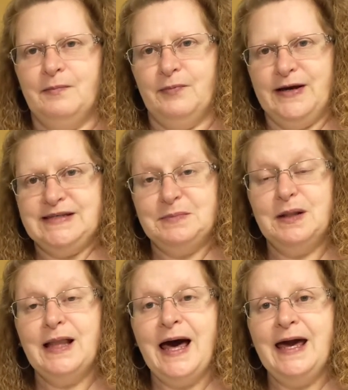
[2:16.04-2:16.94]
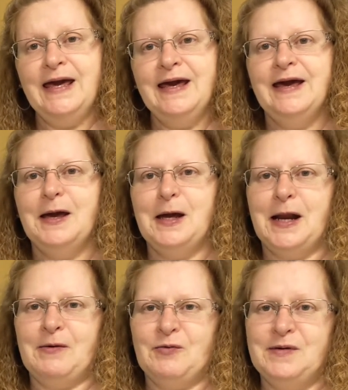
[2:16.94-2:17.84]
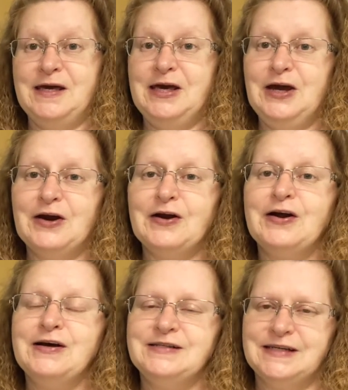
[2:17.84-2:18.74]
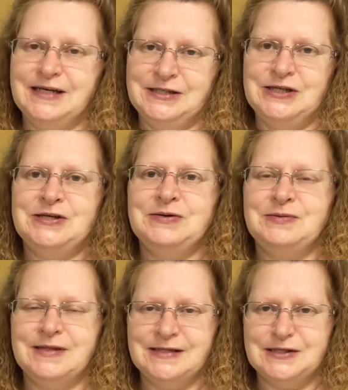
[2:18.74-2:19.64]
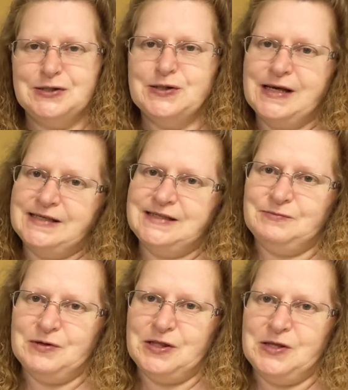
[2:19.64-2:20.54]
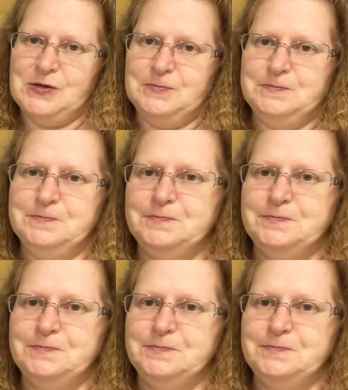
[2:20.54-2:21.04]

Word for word: press play, and I will be here to continue this little lesson with you.